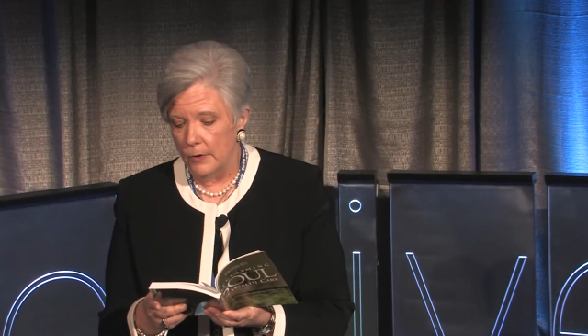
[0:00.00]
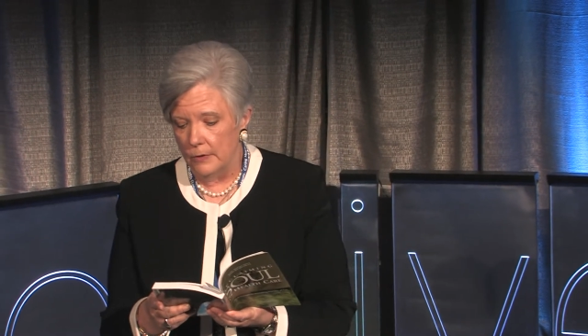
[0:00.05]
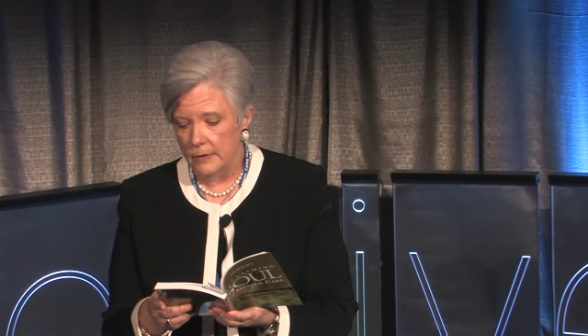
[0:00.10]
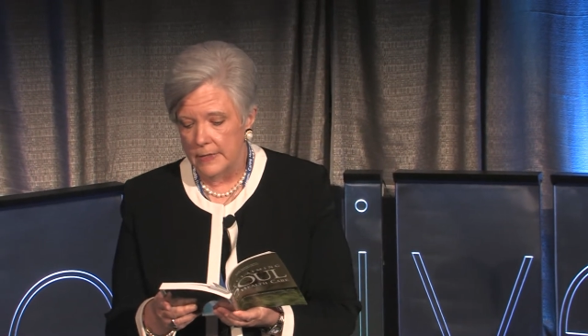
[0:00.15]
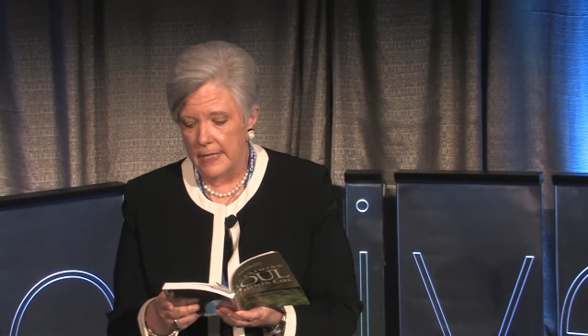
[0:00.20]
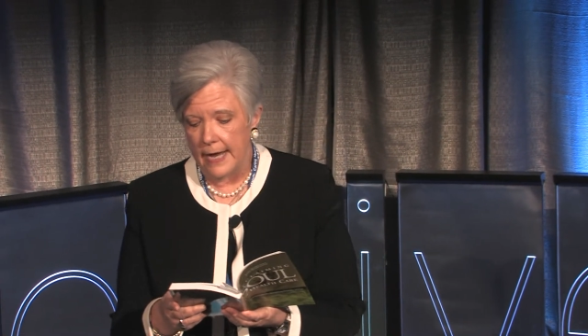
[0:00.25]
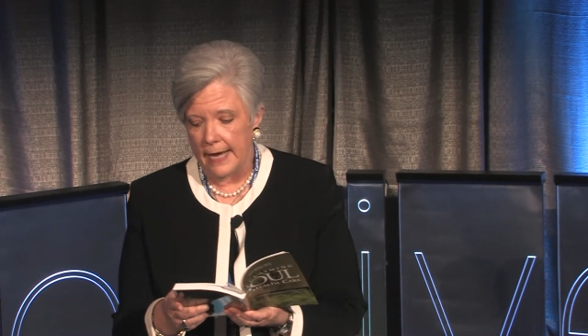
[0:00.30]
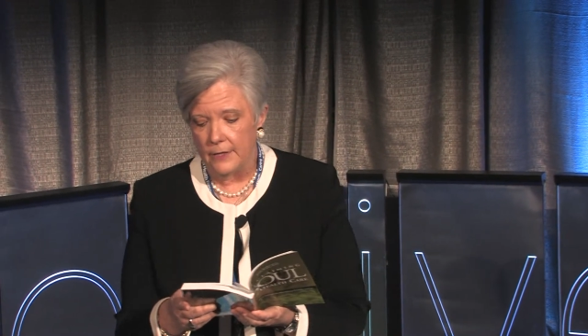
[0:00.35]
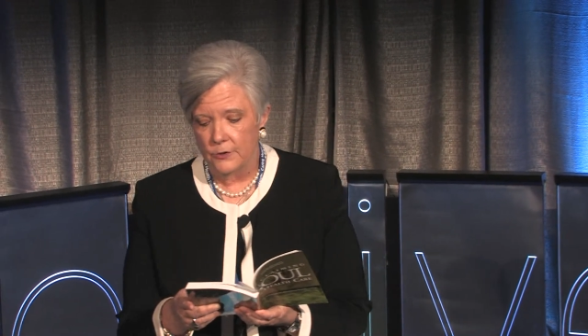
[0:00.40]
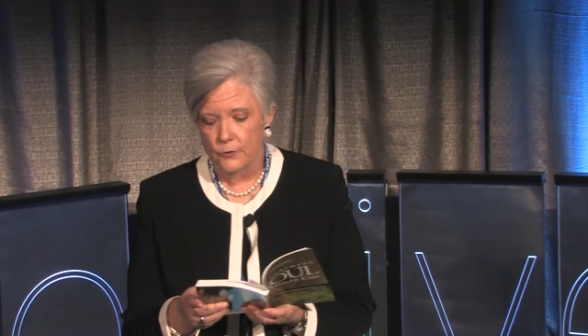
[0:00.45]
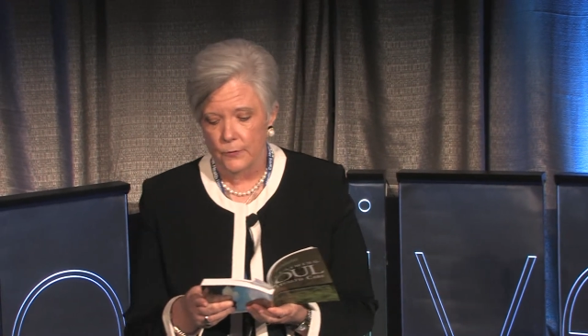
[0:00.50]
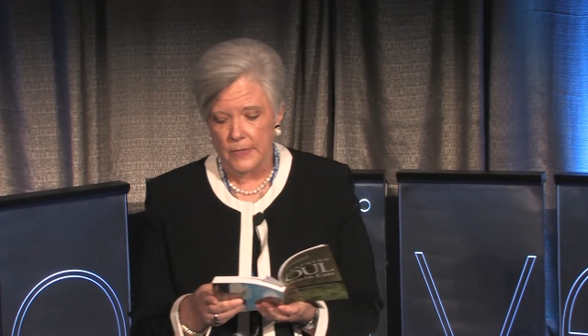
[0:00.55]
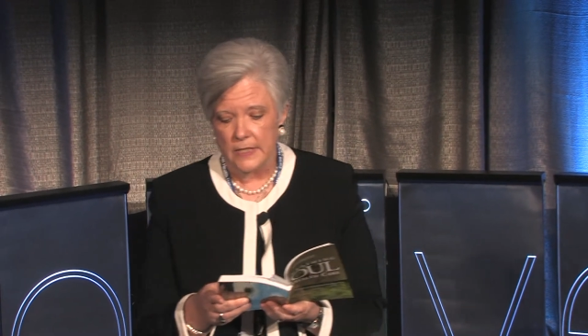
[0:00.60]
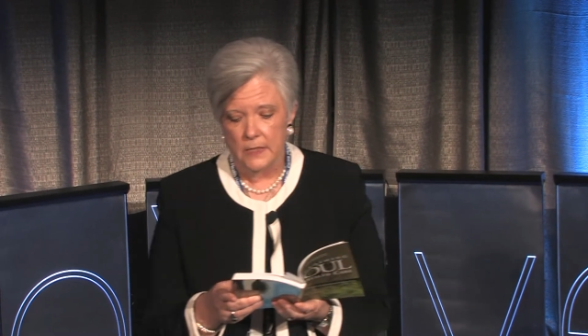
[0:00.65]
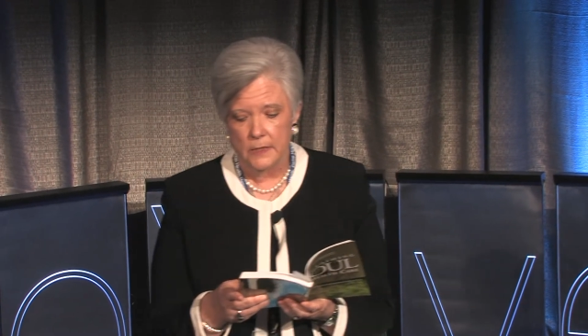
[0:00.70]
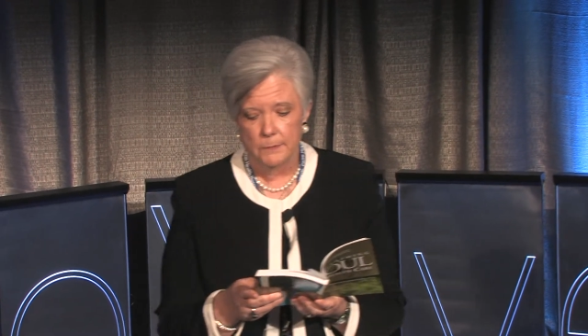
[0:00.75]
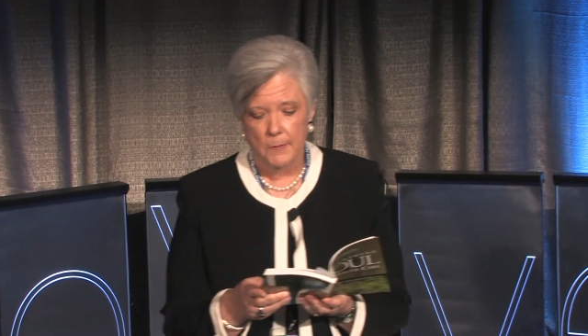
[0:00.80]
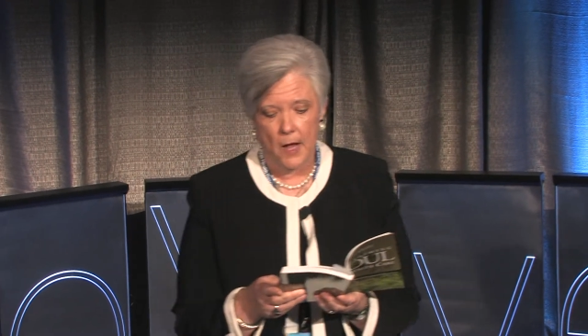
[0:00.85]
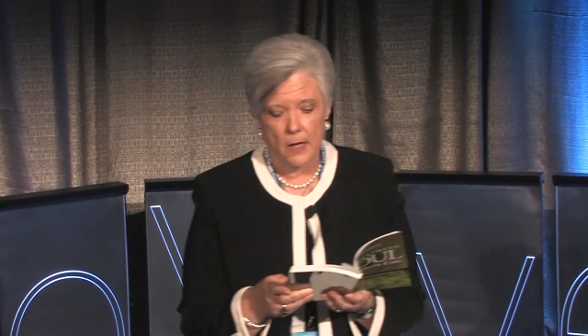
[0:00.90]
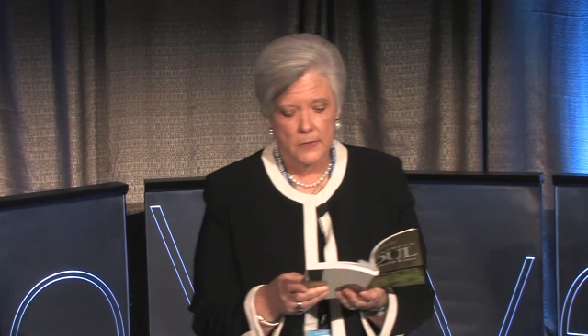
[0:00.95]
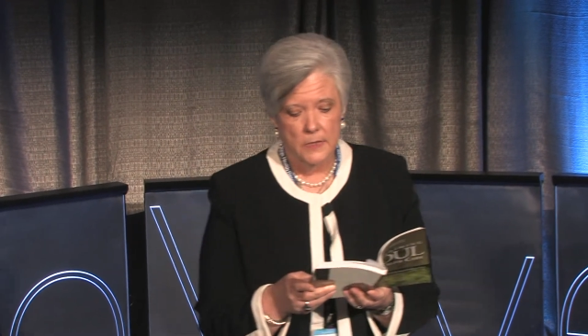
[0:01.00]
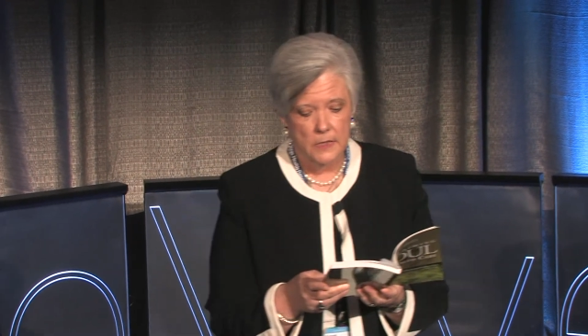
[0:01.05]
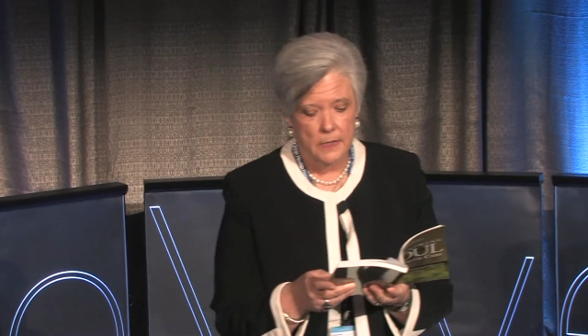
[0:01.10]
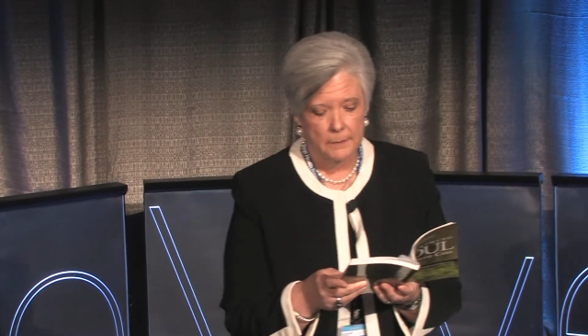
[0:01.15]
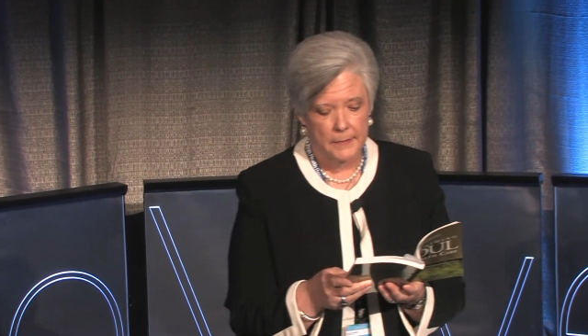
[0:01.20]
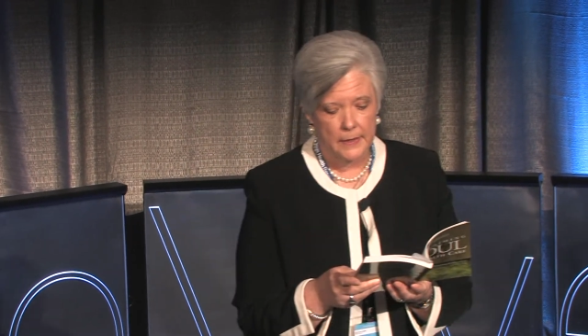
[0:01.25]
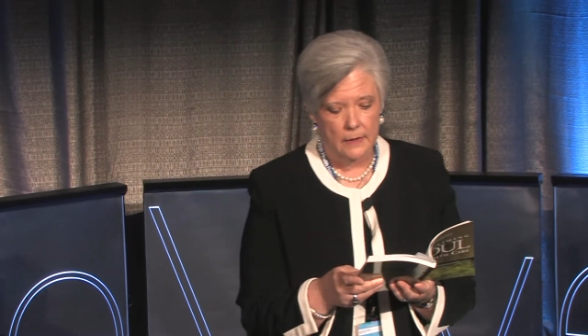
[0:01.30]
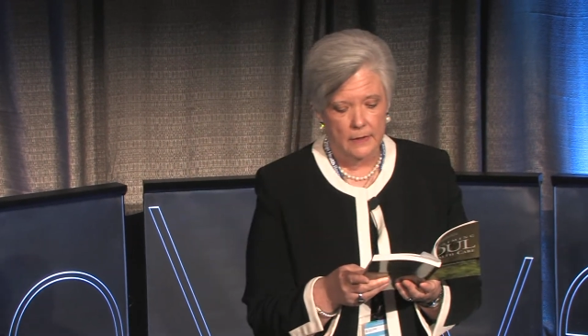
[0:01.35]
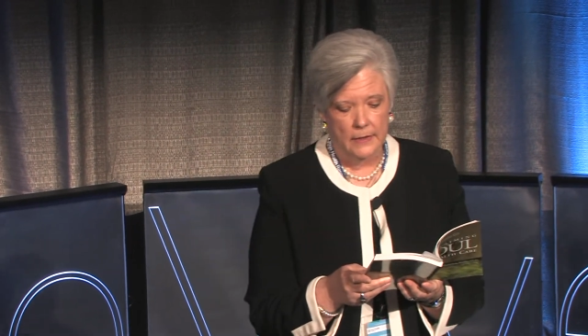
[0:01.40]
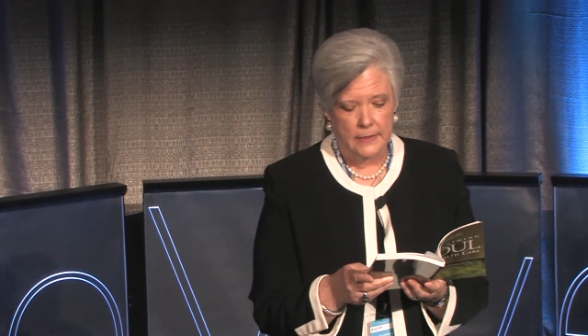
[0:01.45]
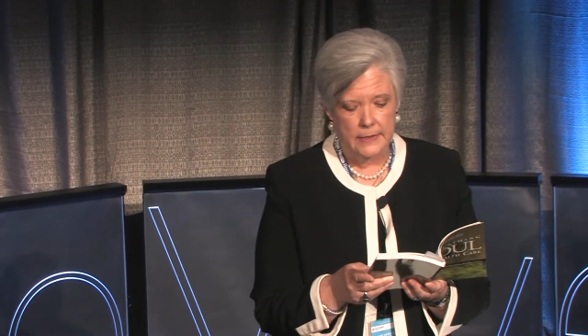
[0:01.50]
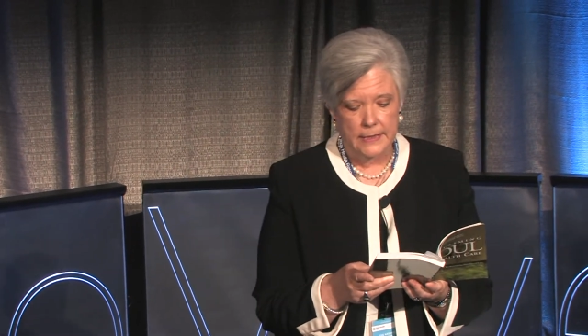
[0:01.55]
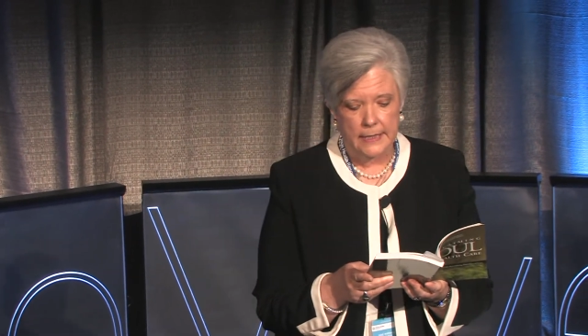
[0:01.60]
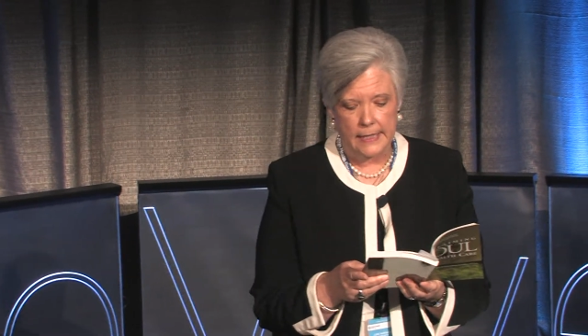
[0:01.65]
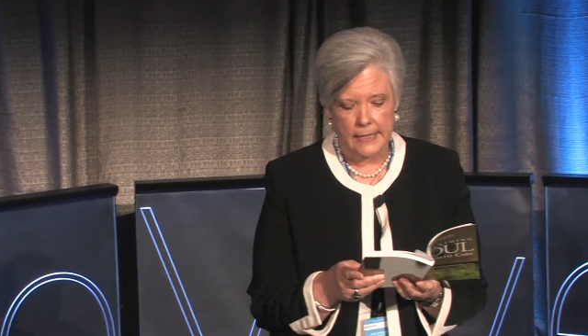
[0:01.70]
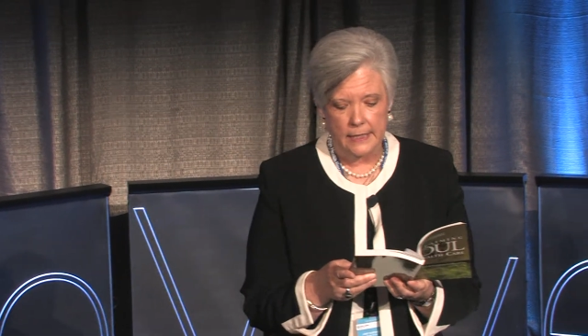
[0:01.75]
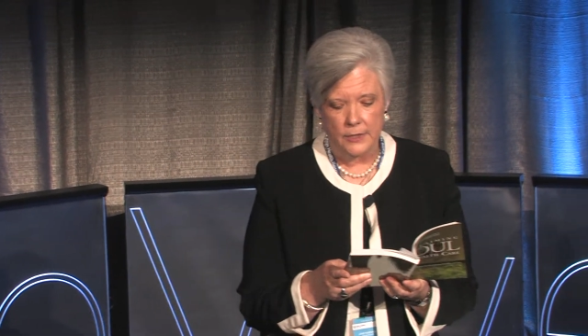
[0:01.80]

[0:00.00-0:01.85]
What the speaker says: takes responsibility